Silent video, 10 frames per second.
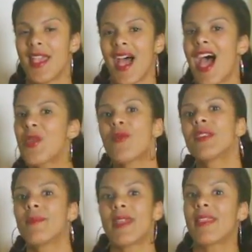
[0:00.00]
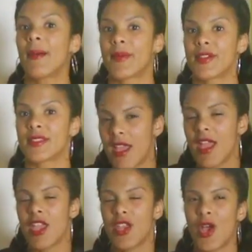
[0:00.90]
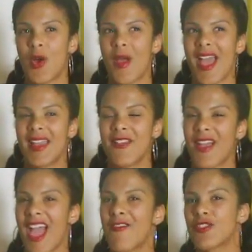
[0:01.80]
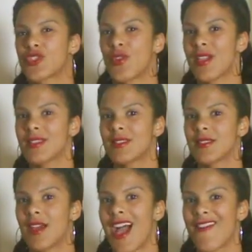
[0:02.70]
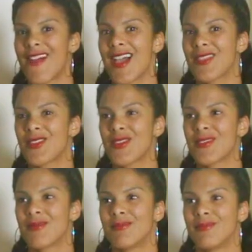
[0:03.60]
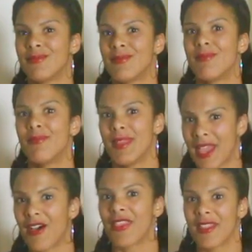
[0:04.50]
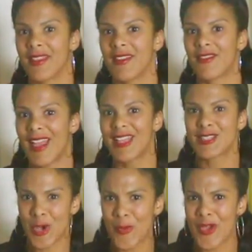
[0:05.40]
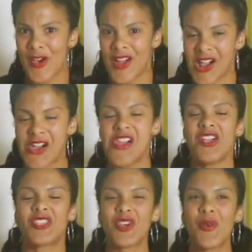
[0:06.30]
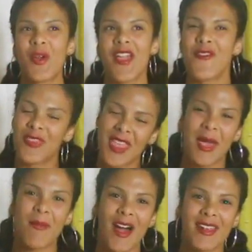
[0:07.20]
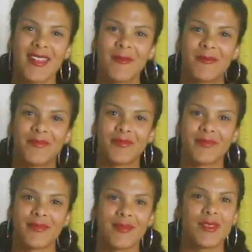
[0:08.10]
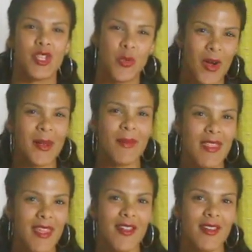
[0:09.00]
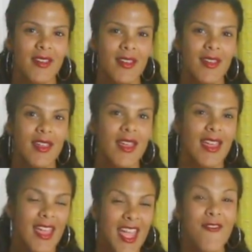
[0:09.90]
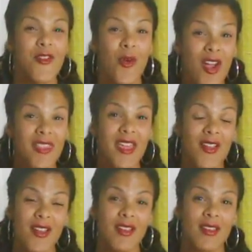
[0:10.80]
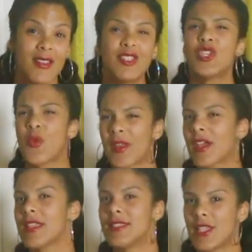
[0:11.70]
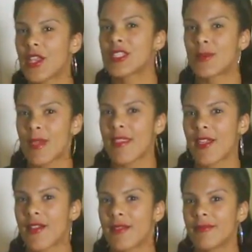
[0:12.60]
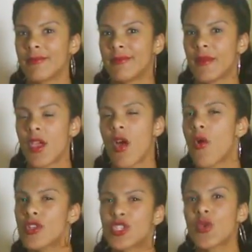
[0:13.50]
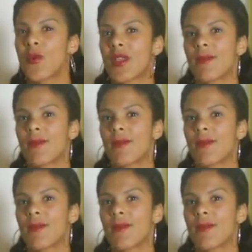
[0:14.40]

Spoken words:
I don't want to be that person, and if I have a choice, I'd rather be healthy, right? Don't we all? So if you think about it, do you want to be there? If you are there, do you want to continue to be there? Or do you want